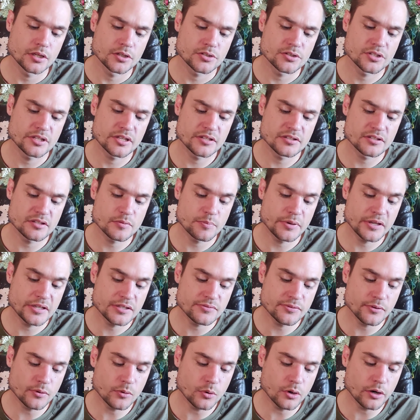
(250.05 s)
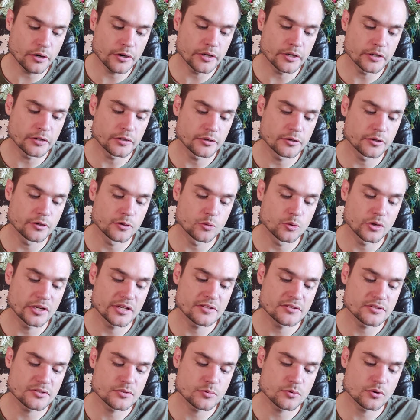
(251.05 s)
She is the peaceful warrior who
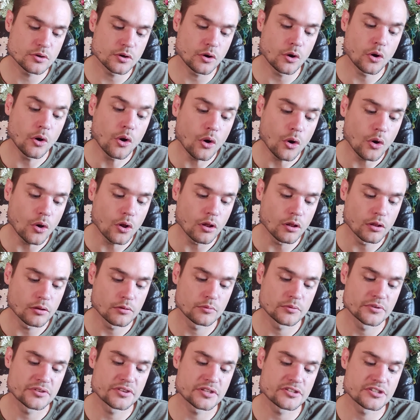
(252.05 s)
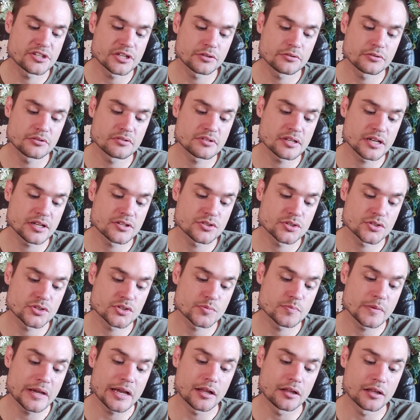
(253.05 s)
wins all with a gentle touch or
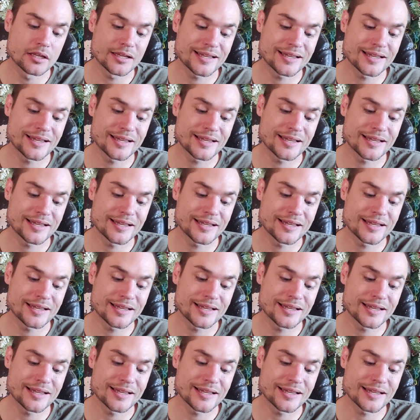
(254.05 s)
smile,